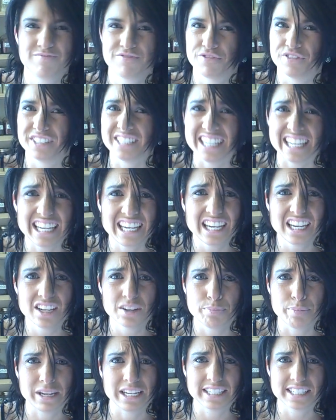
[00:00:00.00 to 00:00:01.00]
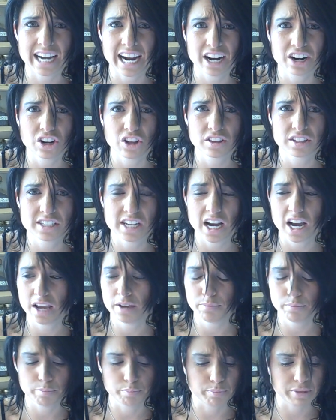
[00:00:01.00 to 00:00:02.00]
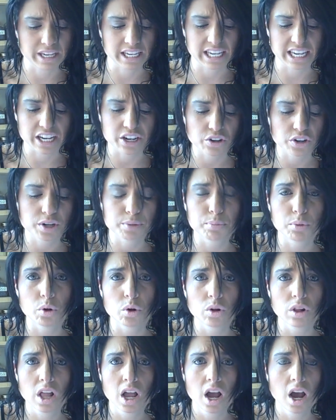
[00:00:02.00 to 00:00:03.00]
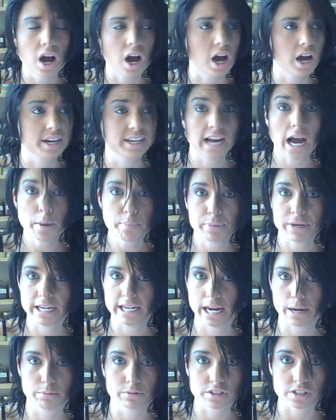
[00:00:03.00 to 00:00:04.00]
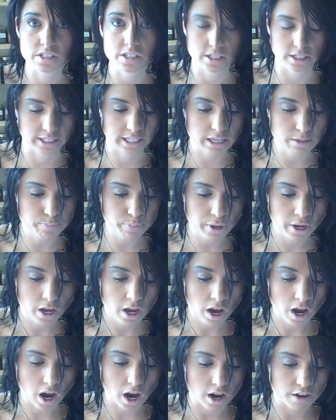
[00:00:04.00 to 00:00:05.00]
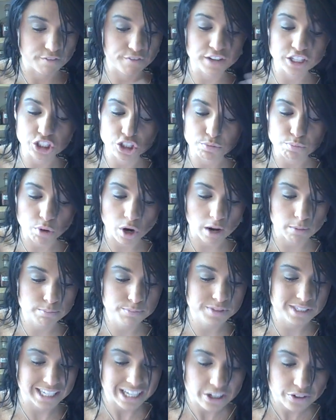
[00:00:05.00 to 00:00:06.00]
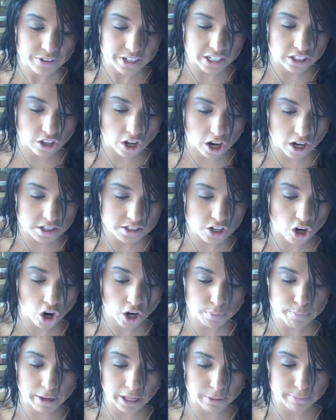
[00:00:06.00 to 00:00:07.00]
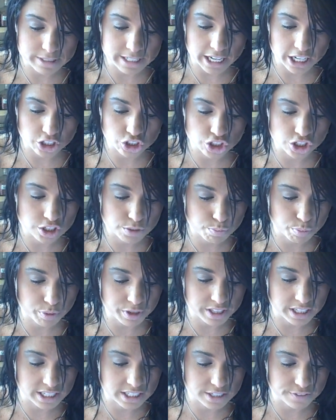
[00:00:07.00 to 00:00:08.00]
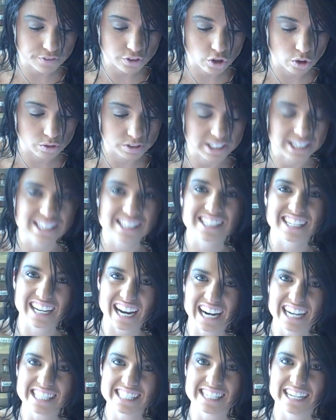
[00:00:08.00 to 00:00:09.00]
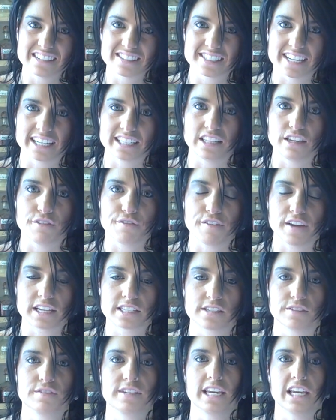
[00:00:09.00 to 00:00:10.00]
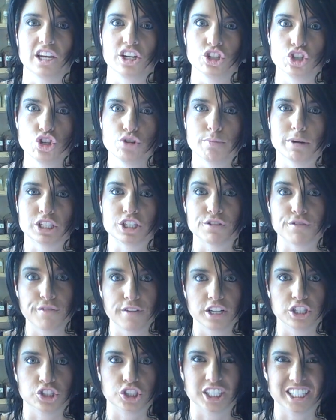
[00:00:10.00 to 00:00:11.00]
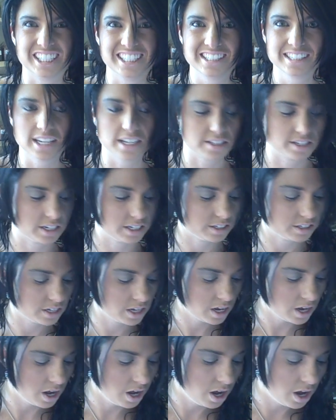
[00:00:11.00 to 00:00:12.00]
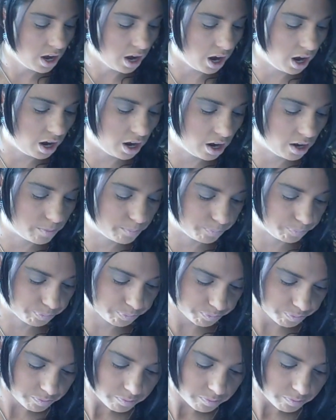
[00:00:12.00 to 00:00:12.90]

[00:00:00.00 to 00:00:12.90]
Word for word: fatigue, being tired all the time, being irritable, uh, not being able to sleep, uh, vision problems, hearing loss, heart palpitations, breathing difficulties. Kind of sounds like the effects of taking too much ephedra, doesn't it? Um,